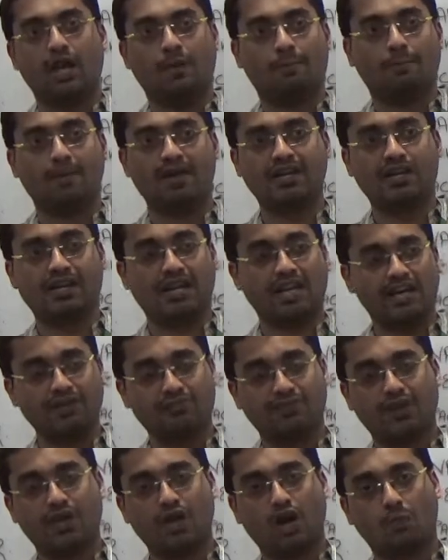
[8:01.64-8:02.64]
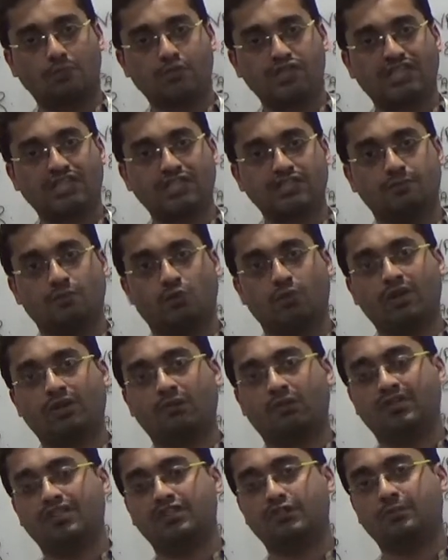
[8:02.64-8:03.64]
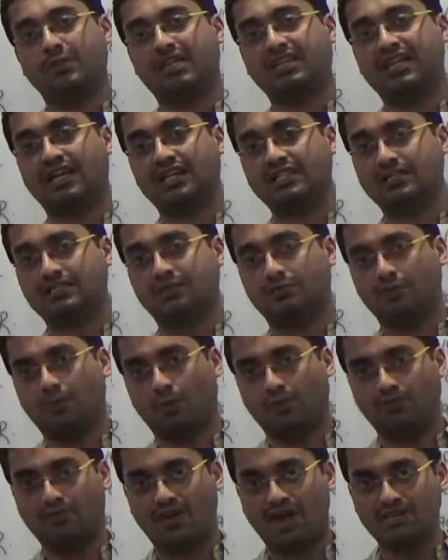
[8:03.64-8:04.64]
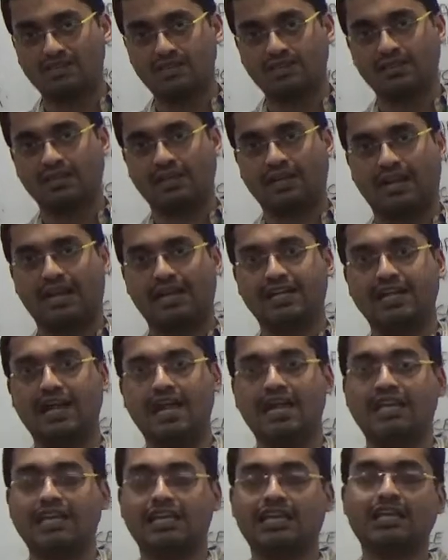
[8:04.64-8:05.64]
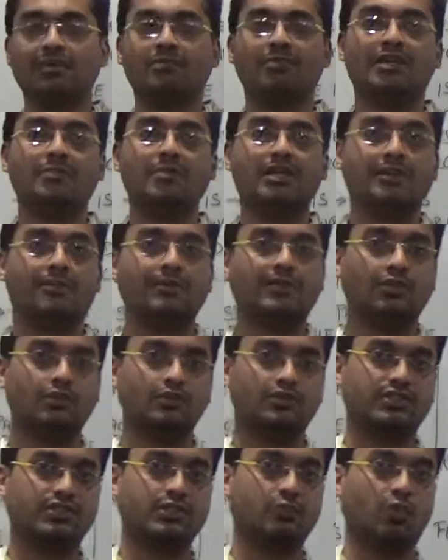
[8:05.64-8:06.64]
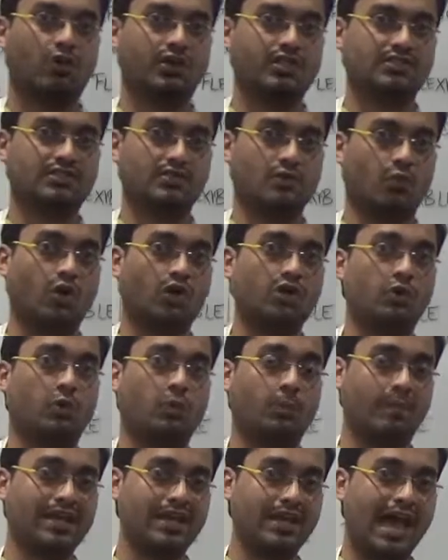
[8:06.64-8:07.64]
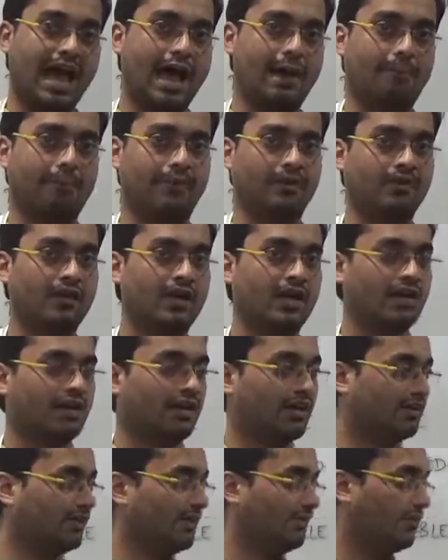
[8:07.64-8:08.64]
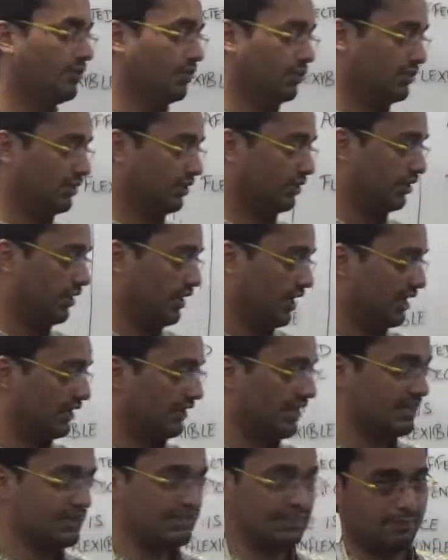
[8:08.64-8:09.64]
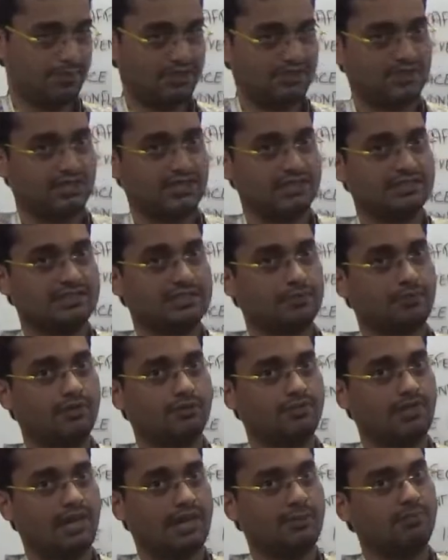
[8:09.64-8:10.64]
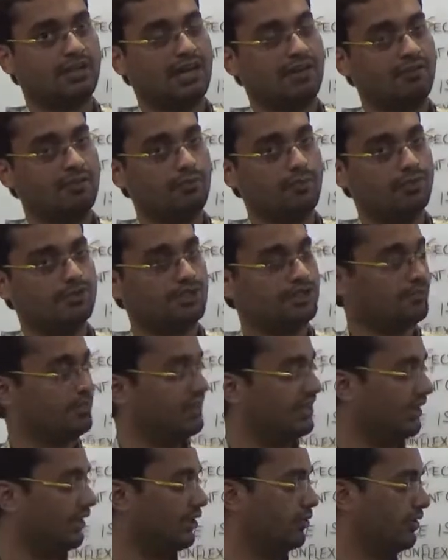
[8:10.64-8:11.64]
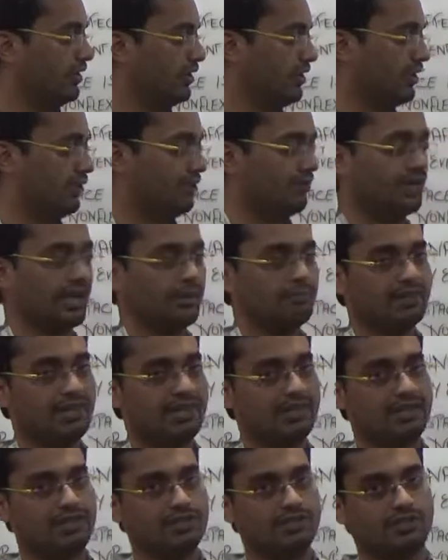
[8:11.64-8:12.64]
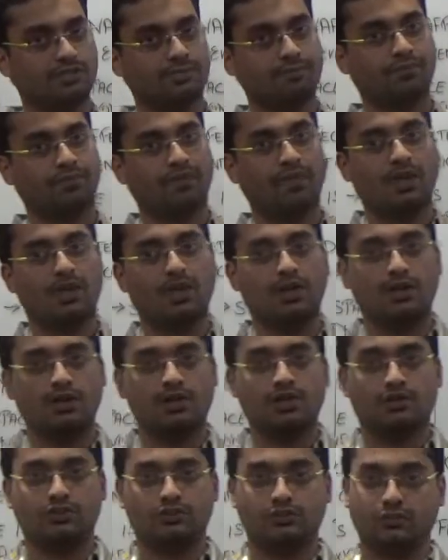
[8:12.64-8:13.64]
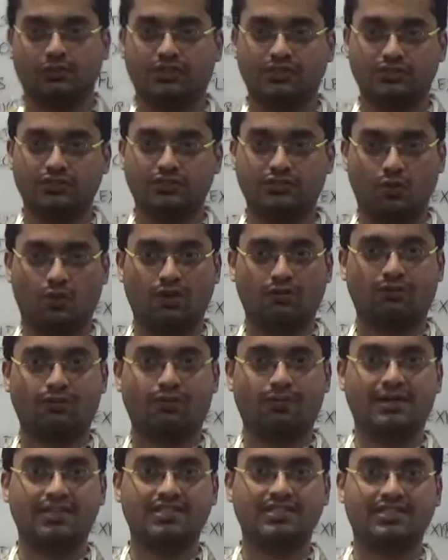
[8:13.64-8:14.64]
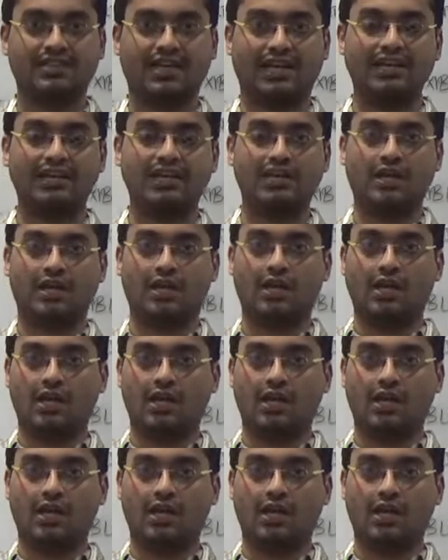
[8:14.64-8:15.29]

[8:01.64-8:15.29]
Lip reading: But if an object is moving with a speed that is faster than light, he may be able to see what may happen in the future. That is the basic concept of time travel which has been included into time dilation. So this is all from my side.